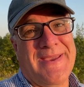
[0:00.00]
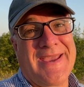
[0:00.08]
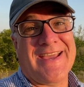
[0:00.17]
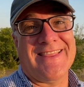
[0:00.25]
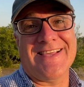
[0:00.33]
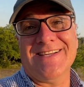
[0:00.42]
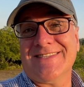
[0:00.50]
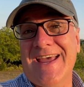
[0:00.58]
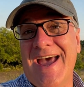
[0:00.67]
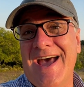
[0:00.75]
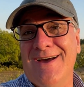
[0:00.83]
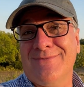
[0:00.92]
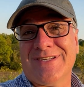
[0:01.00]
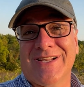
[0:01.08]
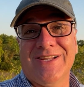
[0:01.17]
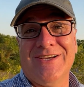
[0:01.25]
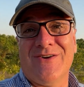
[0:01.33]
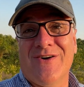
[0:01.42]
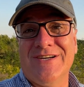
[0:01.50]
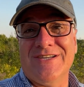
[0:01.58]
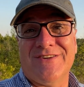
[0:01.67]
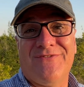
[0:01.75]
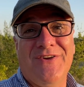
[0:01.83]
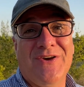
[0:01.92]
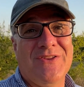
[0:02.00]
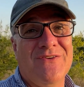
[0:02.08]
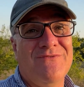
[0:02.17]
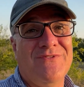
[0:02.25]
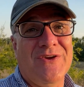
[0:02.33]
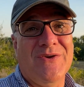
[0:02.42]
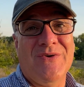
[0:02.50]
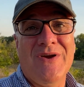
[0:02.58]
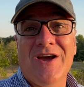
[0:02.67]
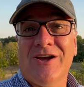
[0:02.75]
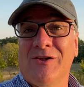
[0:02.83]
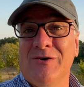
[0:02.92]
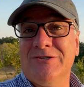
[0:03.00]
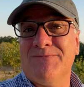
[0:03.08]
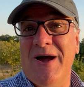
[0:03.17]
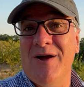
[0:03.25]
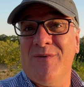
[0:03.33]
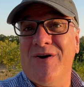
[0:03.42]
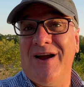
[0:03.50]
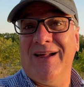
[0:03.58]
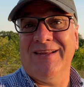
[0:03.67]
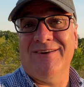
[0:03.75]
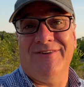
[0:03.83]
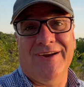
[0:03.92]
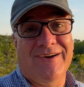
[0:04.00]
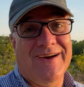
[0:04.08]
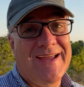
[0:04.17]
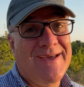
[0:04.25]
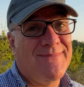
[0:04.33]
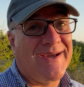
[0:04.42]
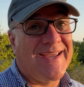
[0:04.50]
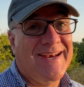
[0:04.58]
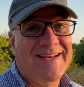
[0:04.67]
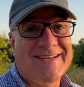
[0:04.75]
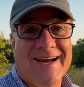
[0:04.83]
peek at this absolutely gorgeous field and view close by where I live here in McKinney,